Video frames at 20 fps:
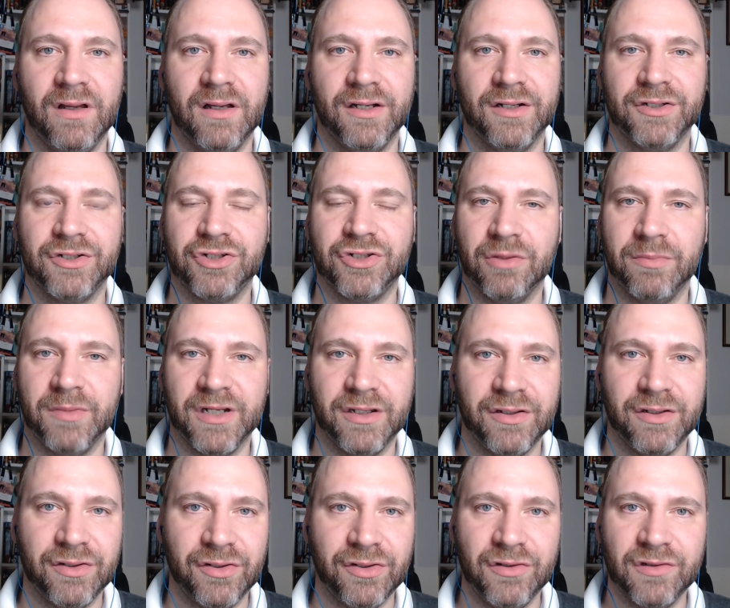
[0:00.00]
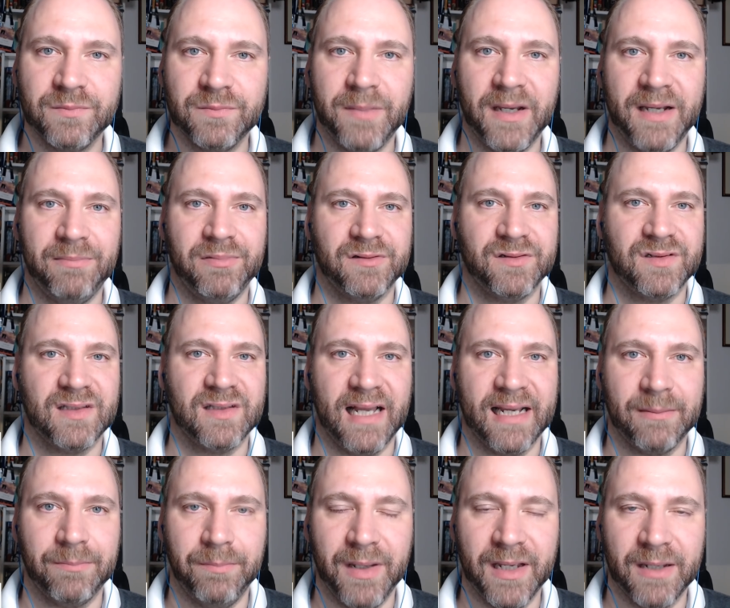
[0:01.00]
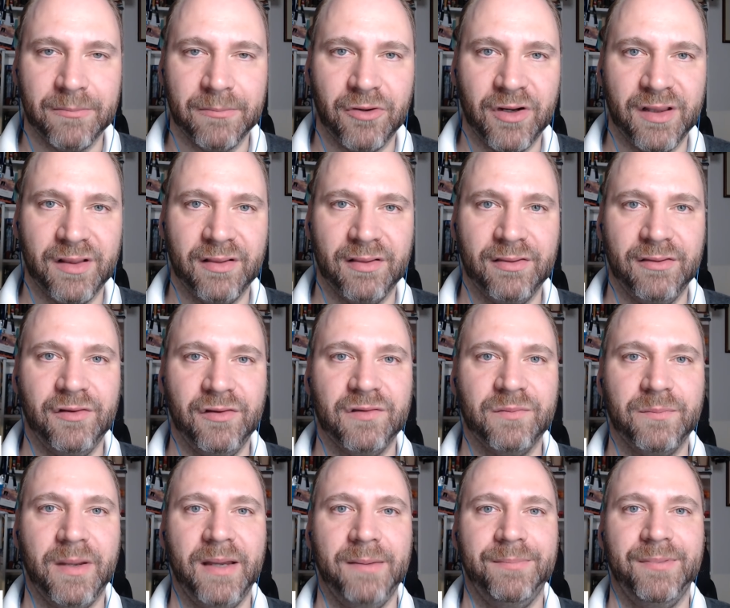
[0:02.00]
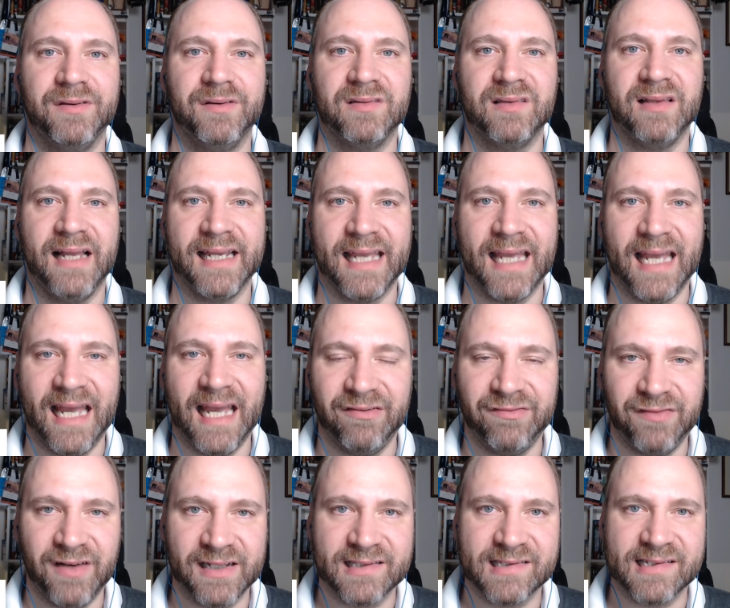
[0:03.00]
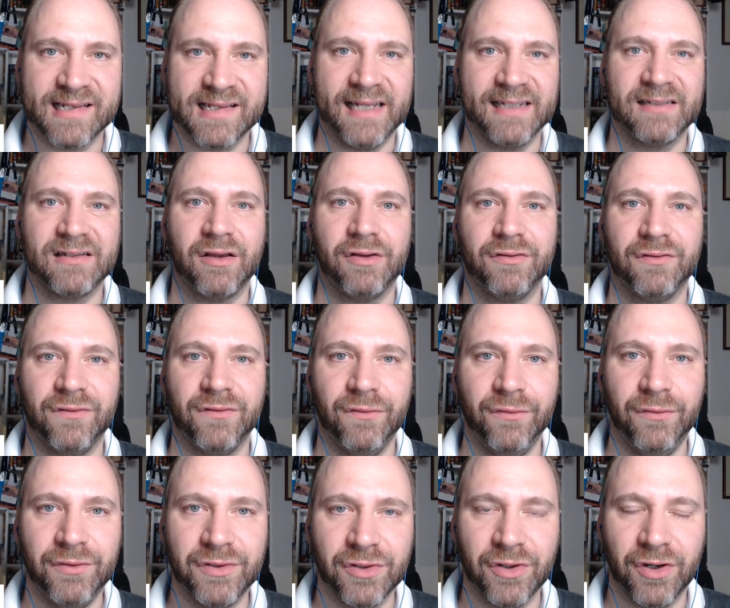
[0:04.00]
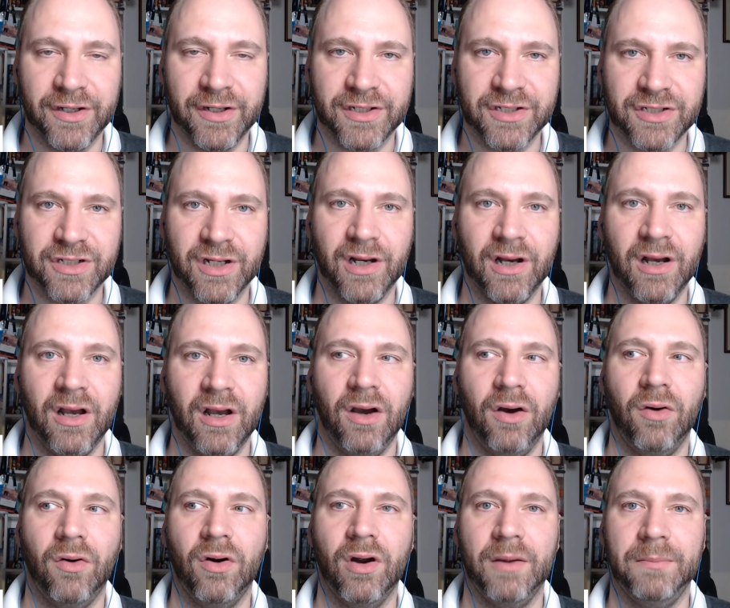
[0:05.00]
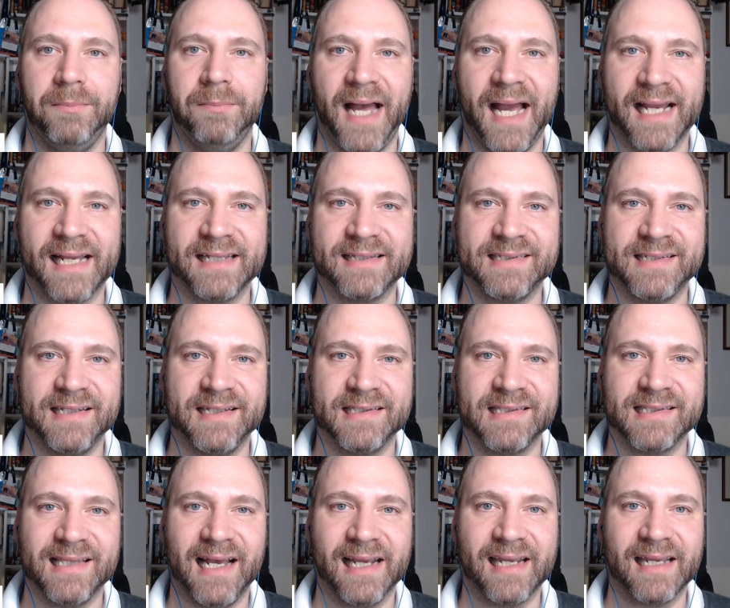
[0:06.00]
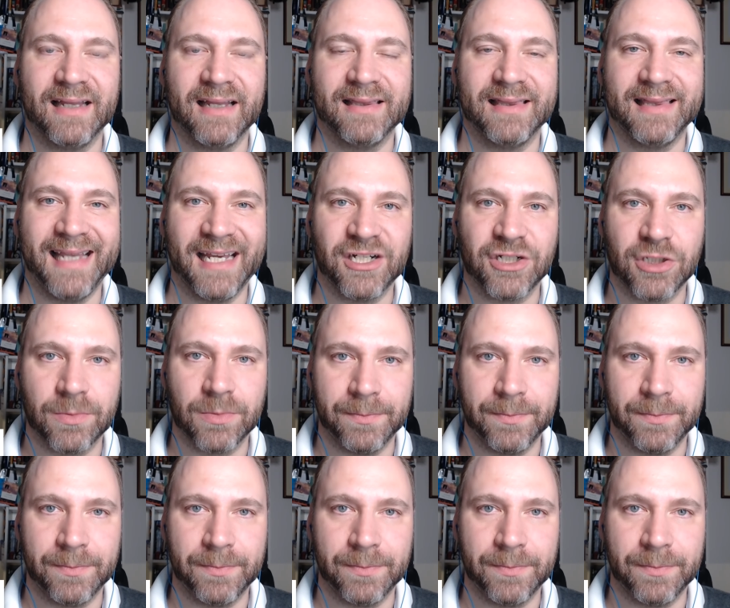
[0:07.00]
uh, German newspapers like big print newspapers like FAZ, Süddeutsche, or magazines like Der